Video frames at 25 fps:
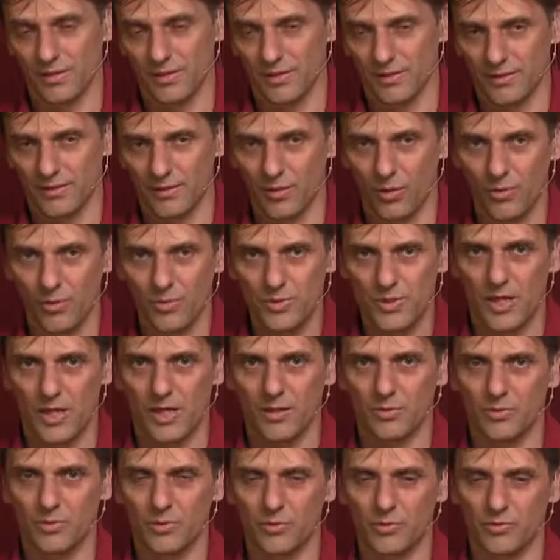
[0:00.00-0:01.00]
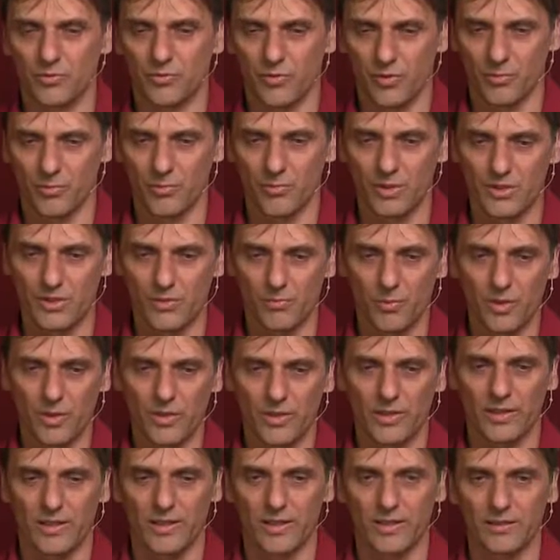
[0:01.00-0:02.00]
knows how to, from
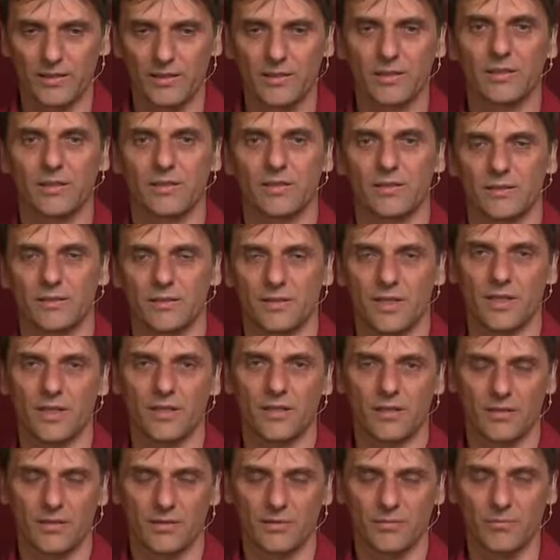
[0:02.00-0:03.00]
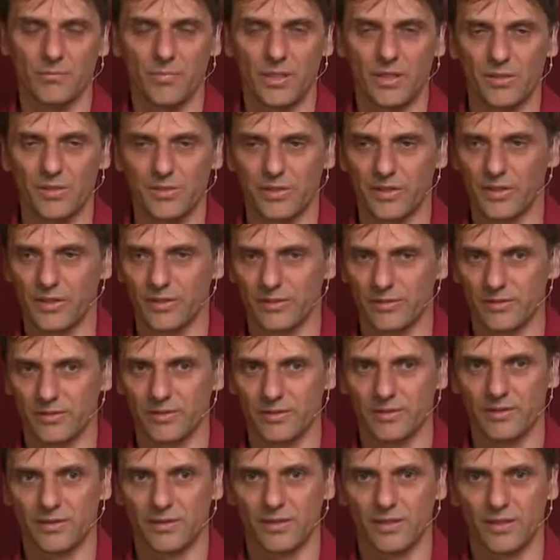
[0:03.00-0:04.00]
smaller land, take bigger yield.
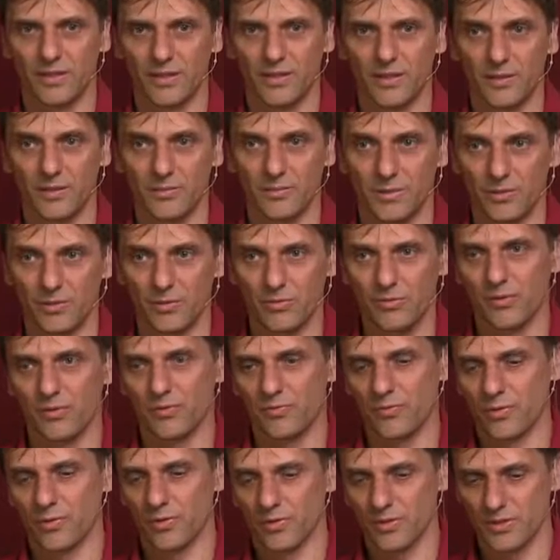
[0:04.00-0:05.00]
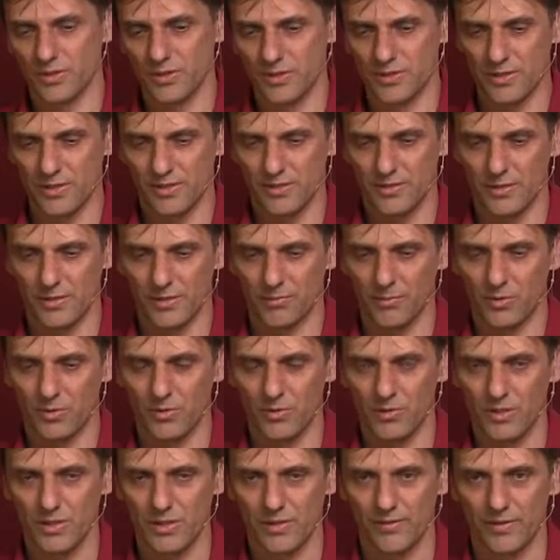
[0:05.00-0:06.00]
But of, of course, this has some
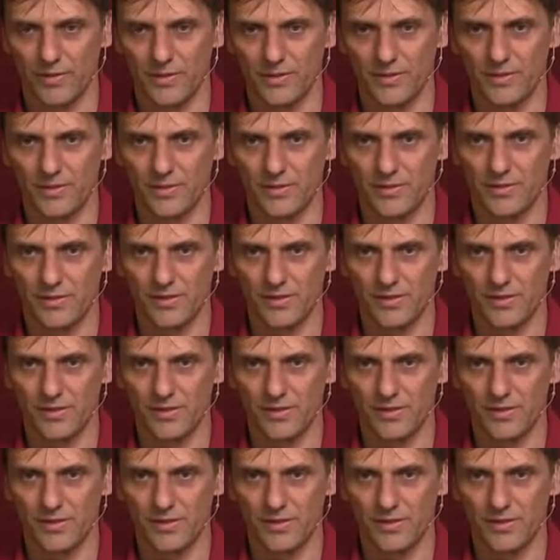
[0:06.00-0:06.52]
consequences.